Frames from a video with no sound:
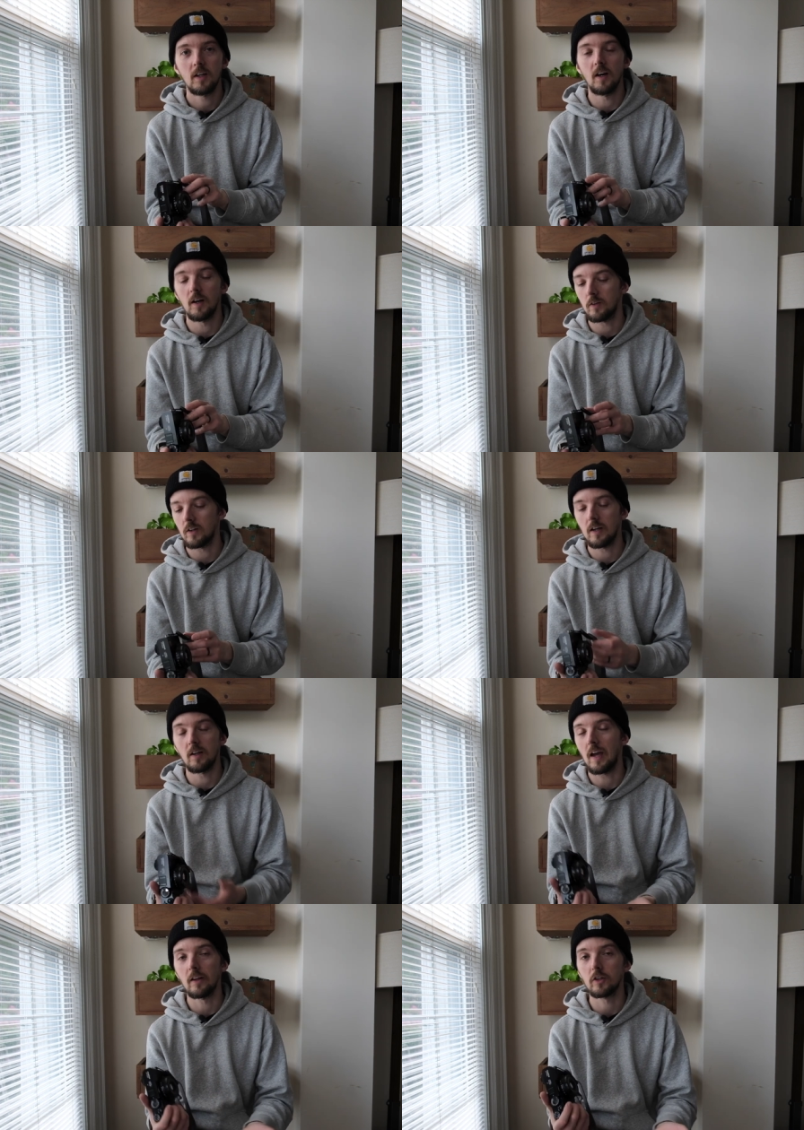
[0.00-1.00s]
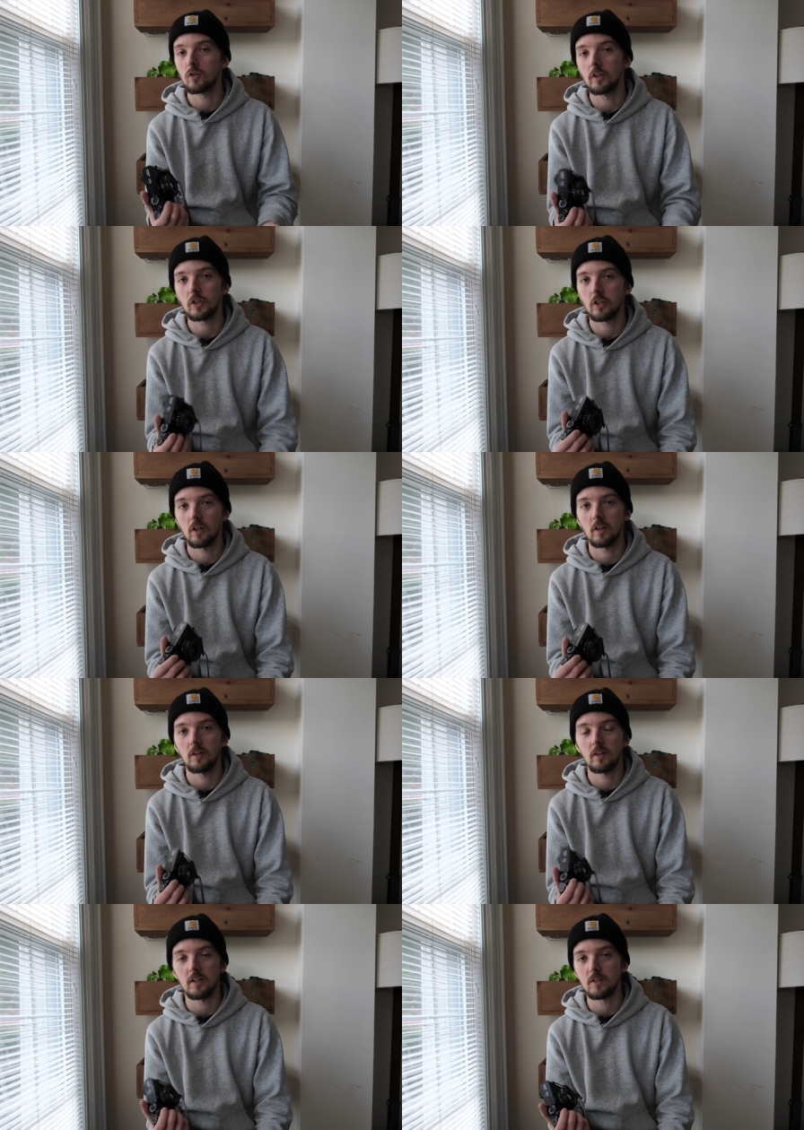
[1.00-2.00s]
Uh, the electronic
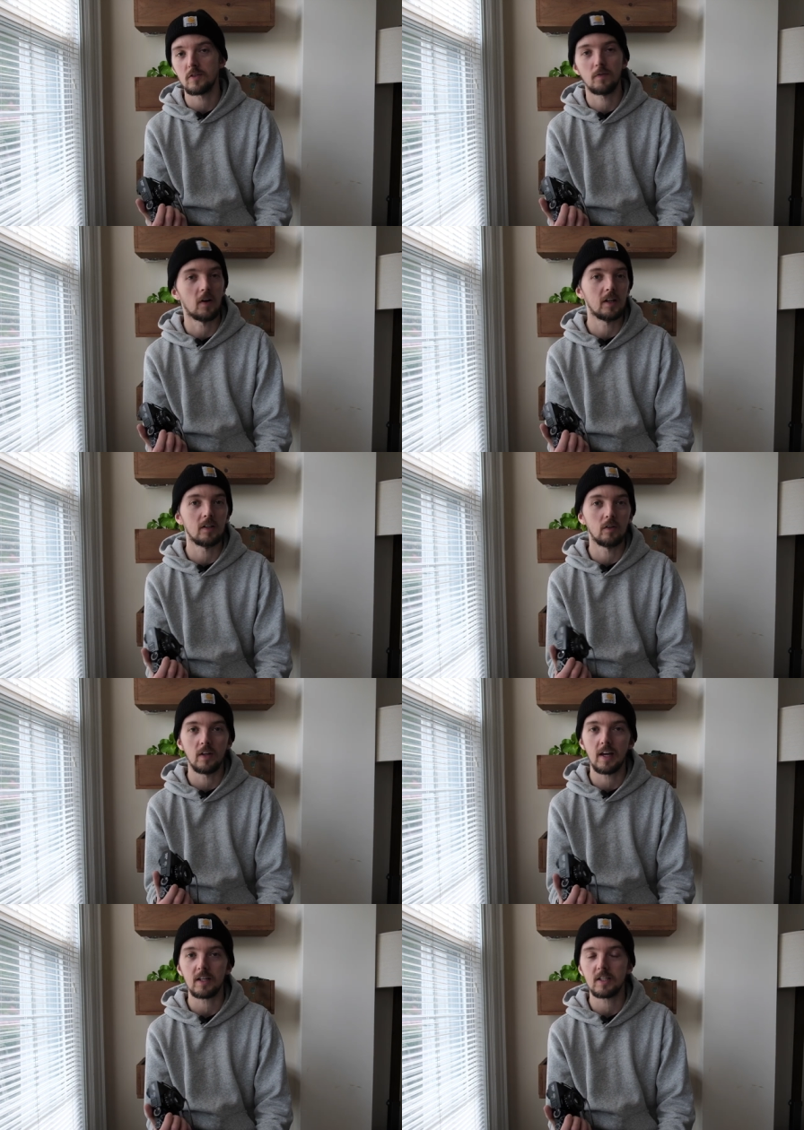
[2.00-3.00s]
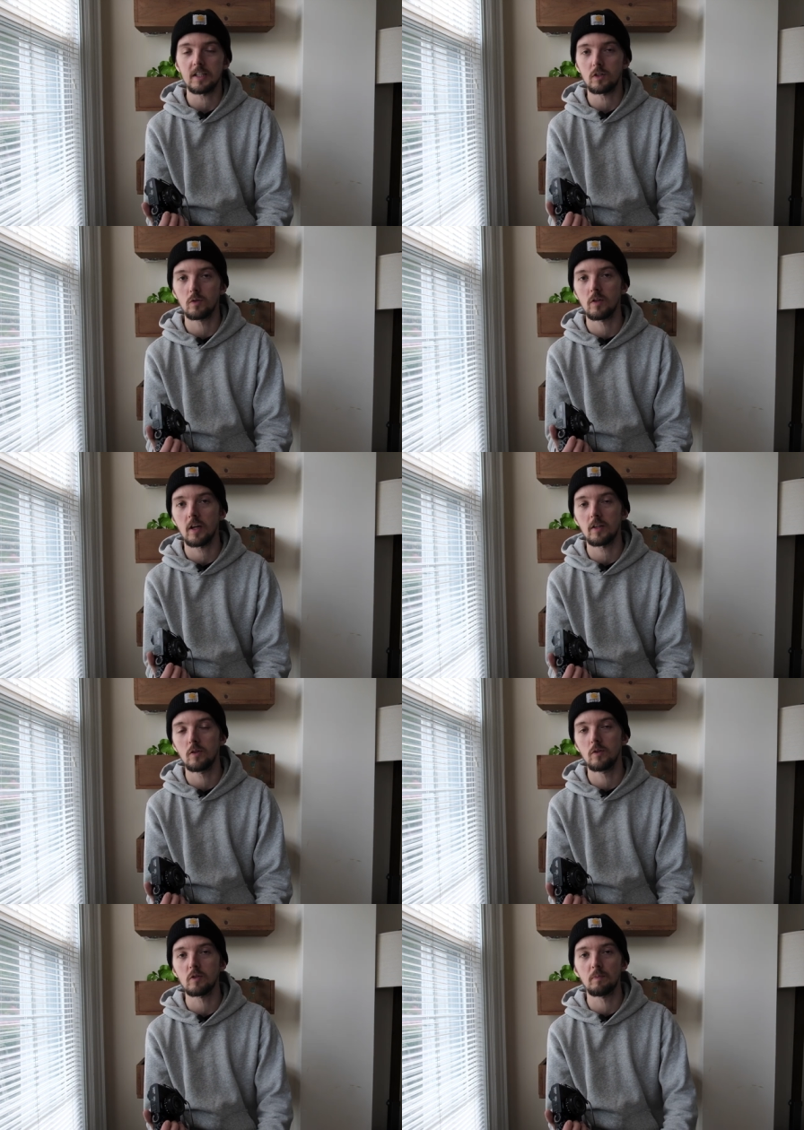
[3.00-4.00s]
shutter is fine on the X T two that I use,